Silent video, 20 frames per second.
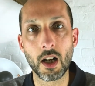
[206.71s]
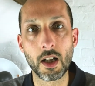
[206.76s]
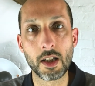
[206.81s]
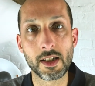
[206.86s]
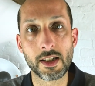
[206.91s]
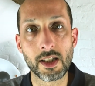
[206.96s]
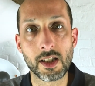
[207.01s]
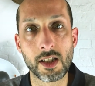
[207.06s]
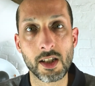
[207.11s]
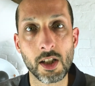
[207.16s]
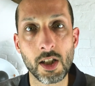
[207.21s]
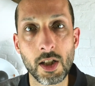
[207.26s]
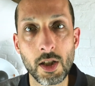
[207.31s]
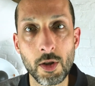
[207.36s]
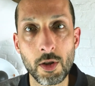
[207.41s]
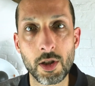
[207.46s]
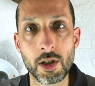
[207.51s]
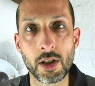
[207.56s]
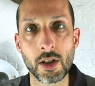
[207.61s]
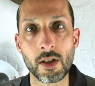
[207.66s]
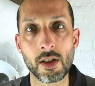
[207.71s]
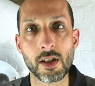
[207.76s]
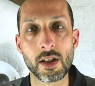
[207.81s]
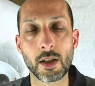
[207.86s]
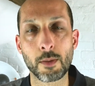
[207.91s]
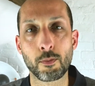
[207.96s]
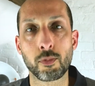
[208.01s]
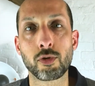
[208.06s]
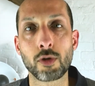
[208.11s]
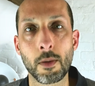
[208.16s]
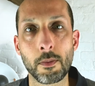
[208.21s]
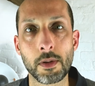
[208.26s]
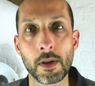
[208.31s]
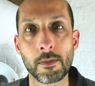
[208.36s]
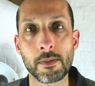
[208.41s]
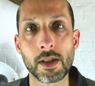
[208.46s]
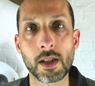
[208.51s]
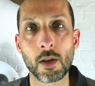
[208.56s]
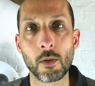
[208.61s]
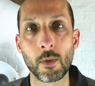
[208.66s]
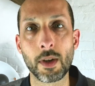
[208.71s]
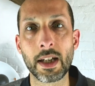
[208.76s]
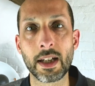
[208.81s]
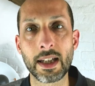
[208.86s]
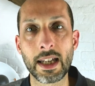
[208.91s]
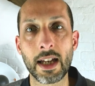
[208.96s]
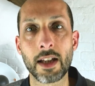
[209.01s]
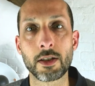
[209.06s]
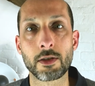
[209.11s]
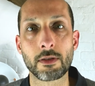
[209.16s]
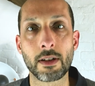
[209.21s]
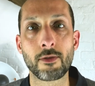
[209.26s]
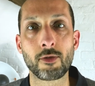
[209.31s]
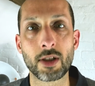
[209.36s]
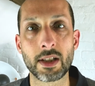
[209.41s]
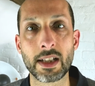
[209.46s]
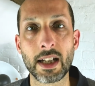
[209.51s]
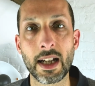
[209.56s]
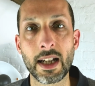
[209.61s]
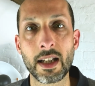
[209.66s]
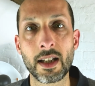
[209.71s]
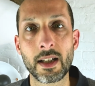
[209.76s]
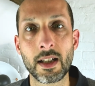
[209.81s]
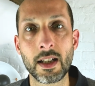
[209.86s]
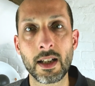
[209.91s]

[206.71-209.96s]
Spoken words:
solutions to problems that we encounter every day.